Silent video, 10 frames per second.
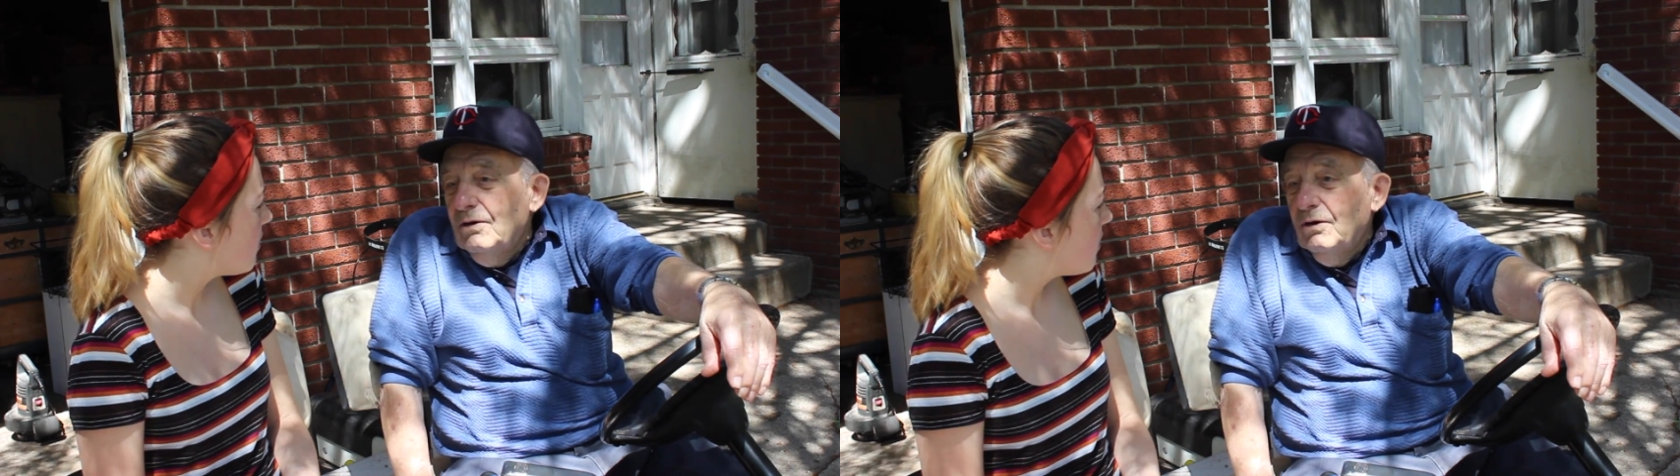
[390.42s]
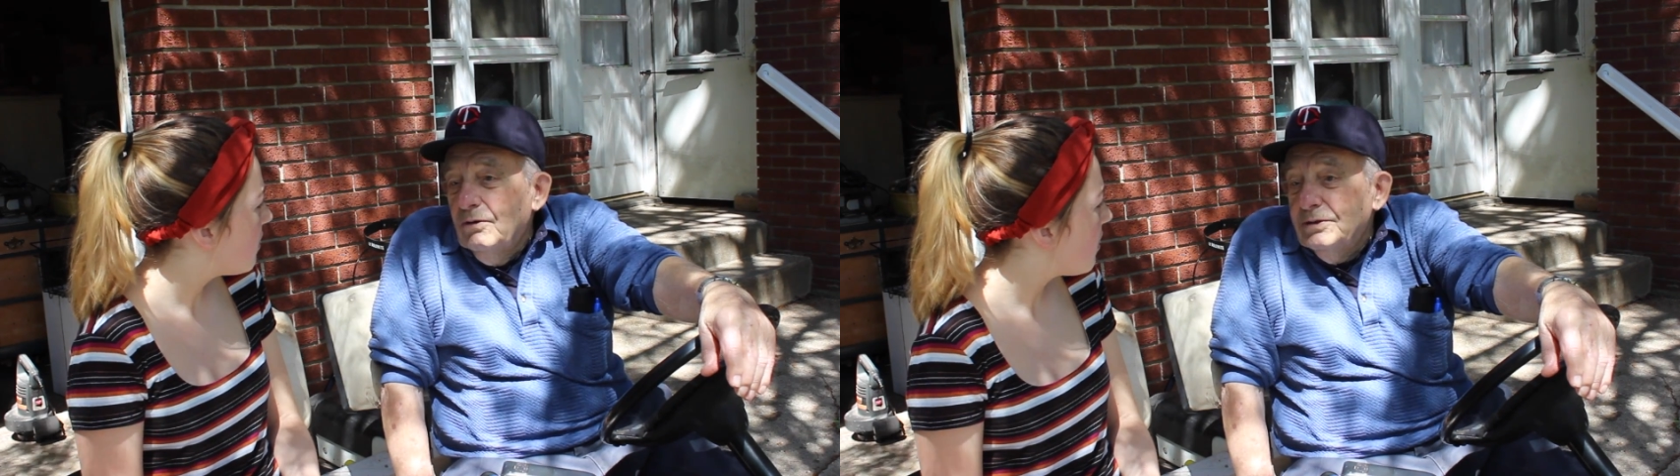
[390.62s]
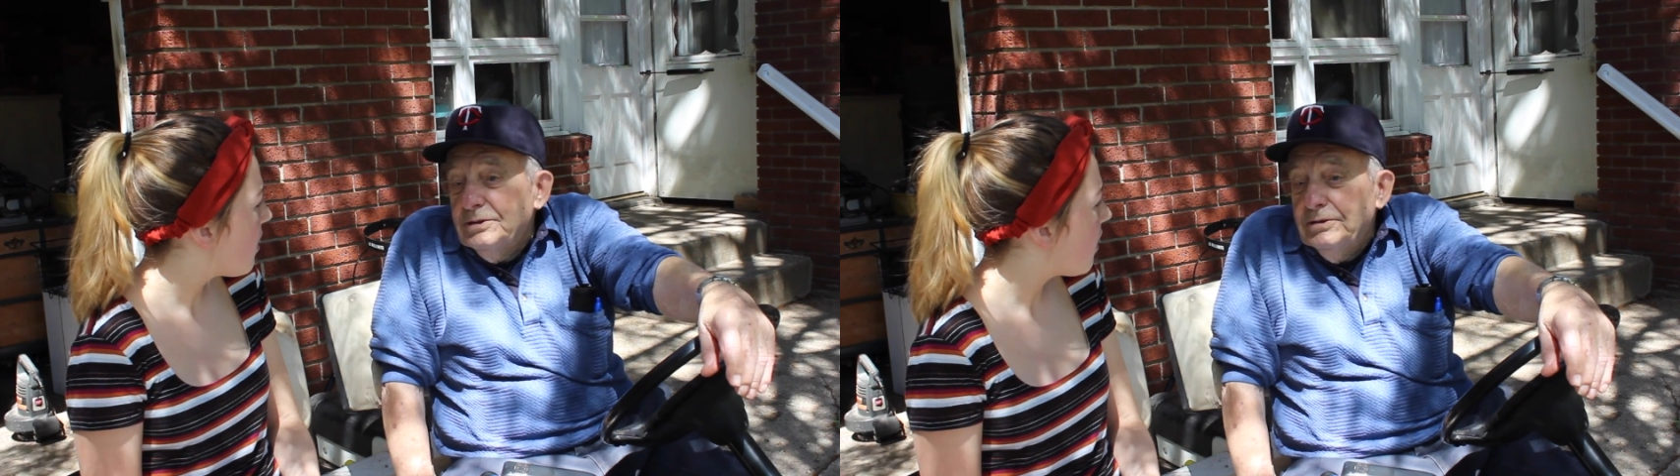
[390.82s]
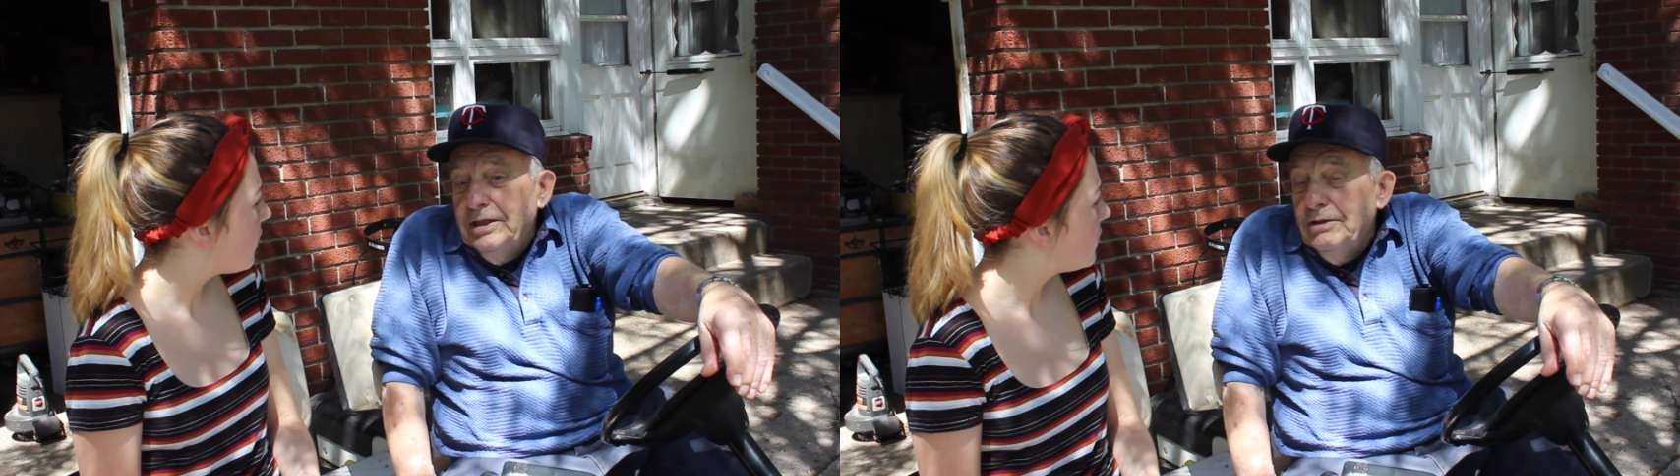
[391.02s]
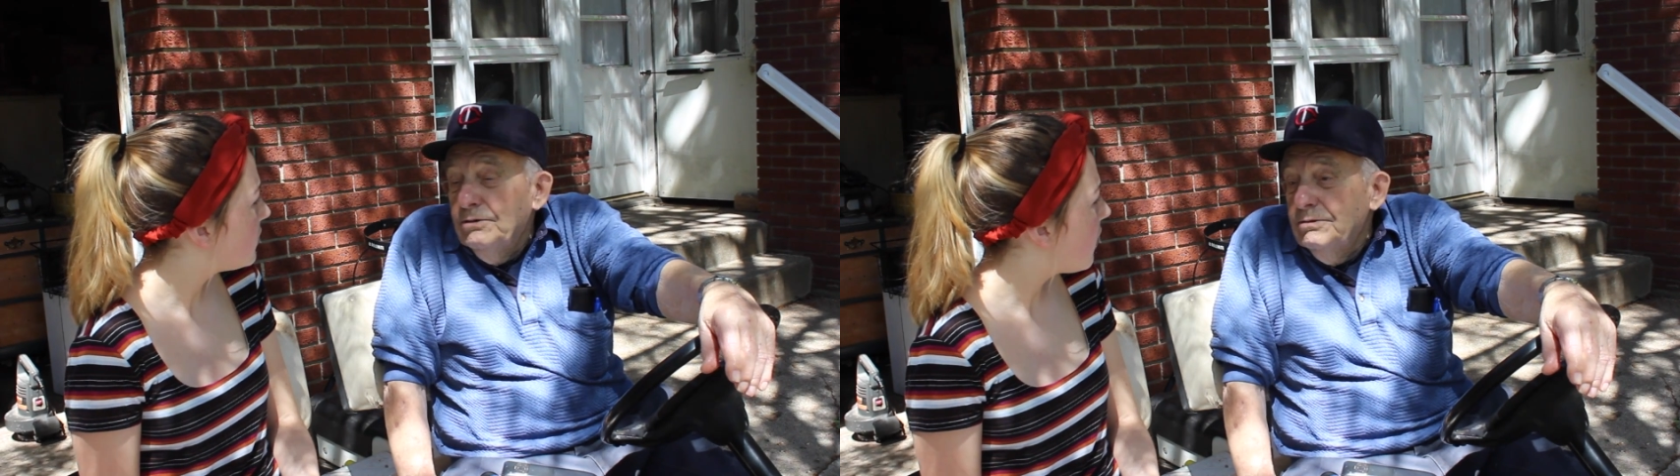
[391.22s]
Oh, it was
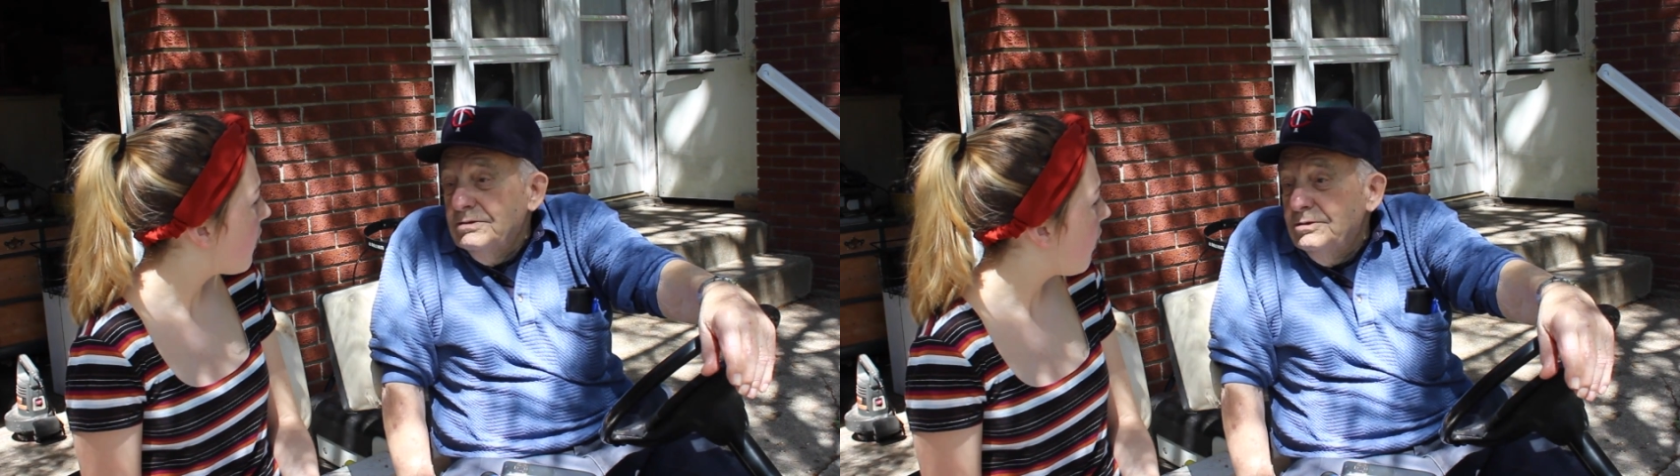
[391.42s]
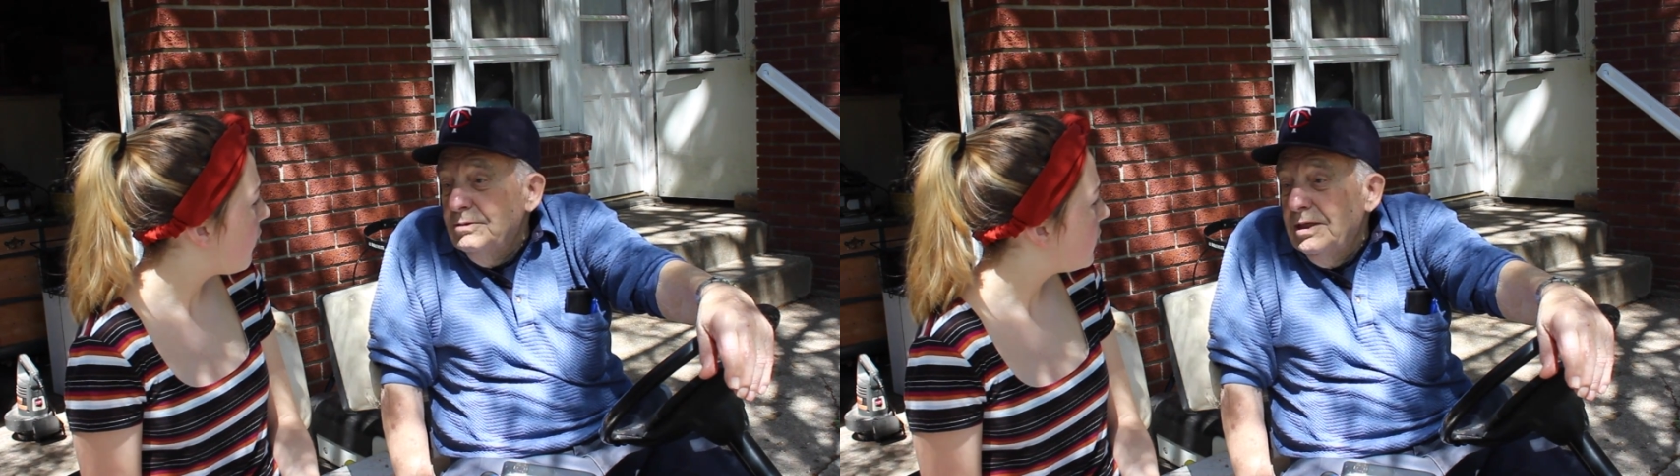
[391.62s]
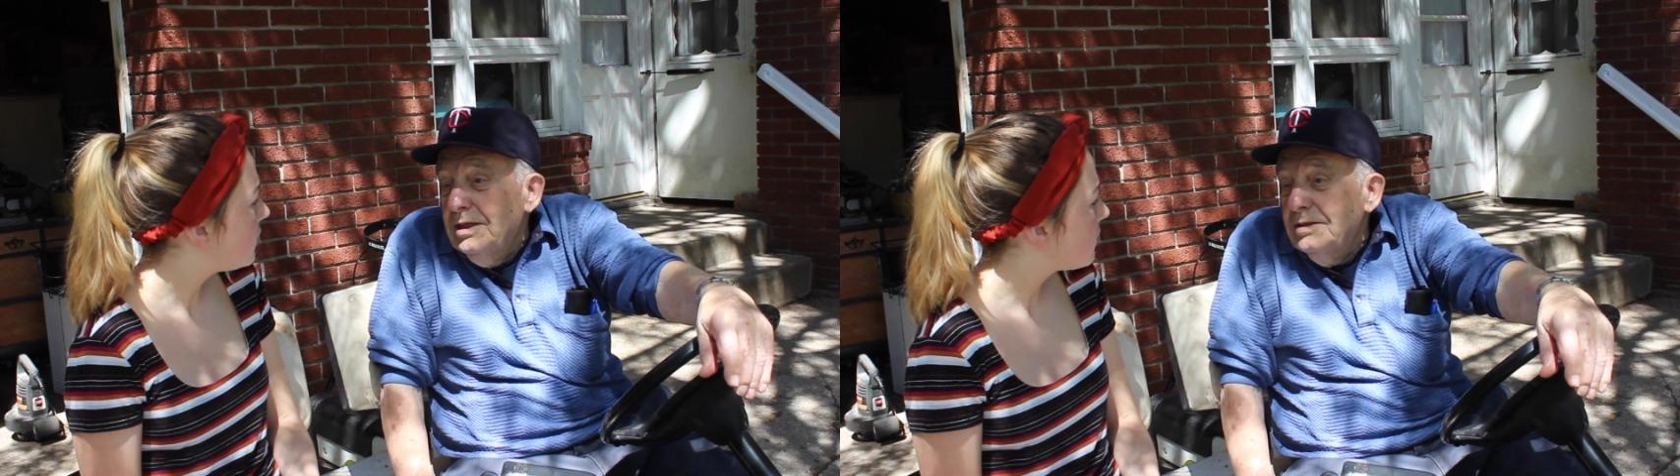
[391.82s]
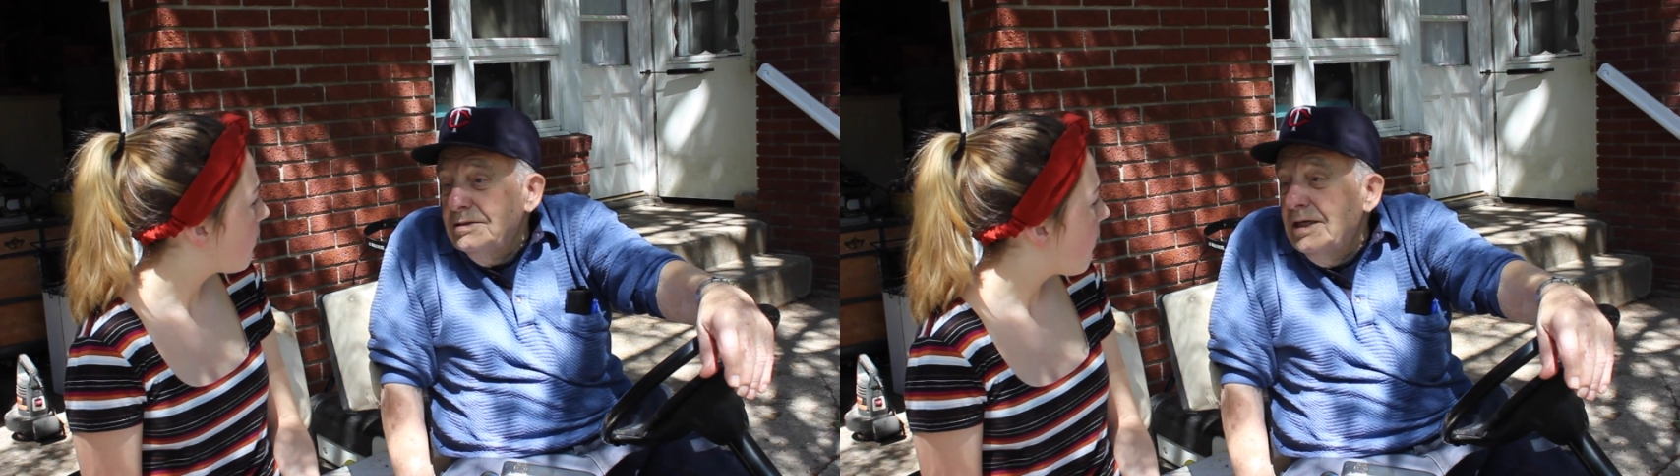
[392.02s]
huge. We had